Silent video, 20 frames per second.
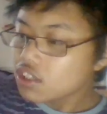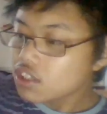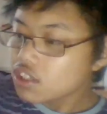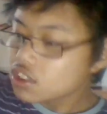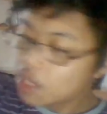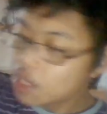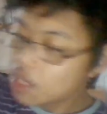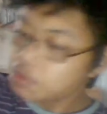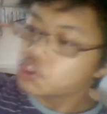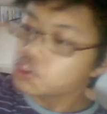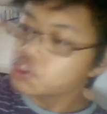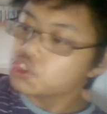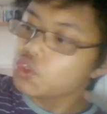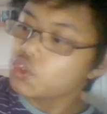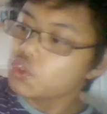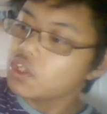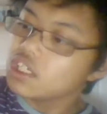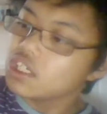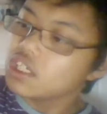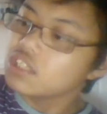"So
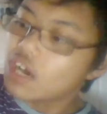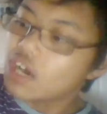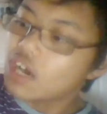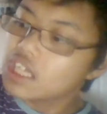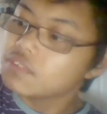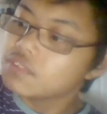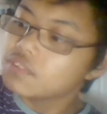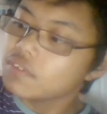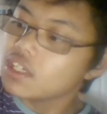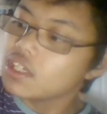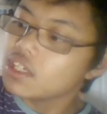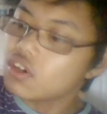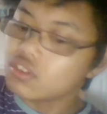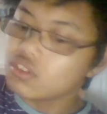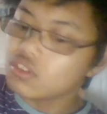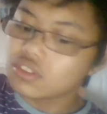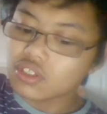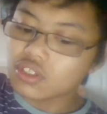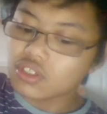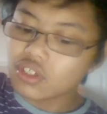Squiggly, nice
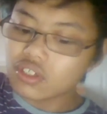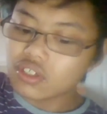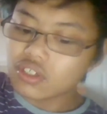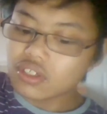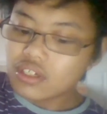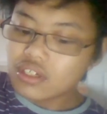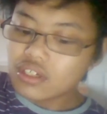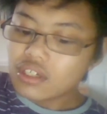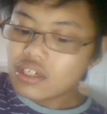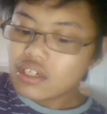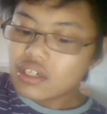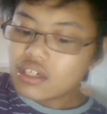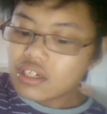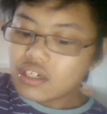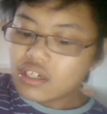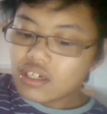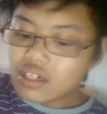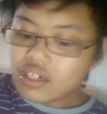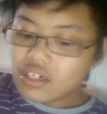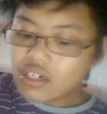videos," or
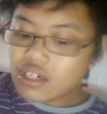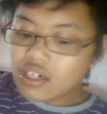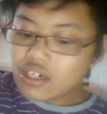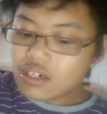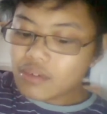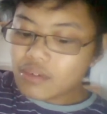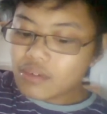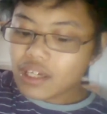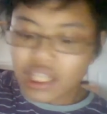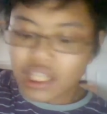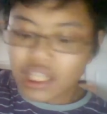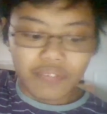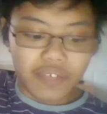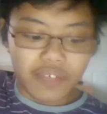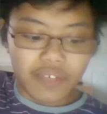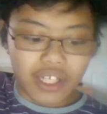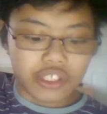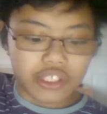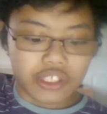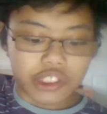"I like your
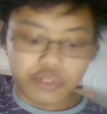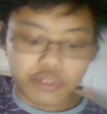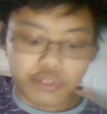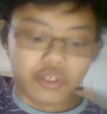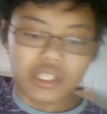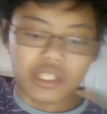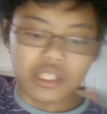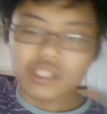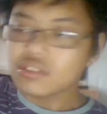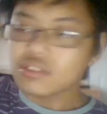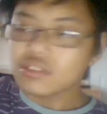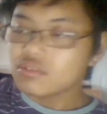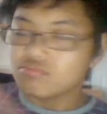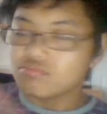videos, Squiggly."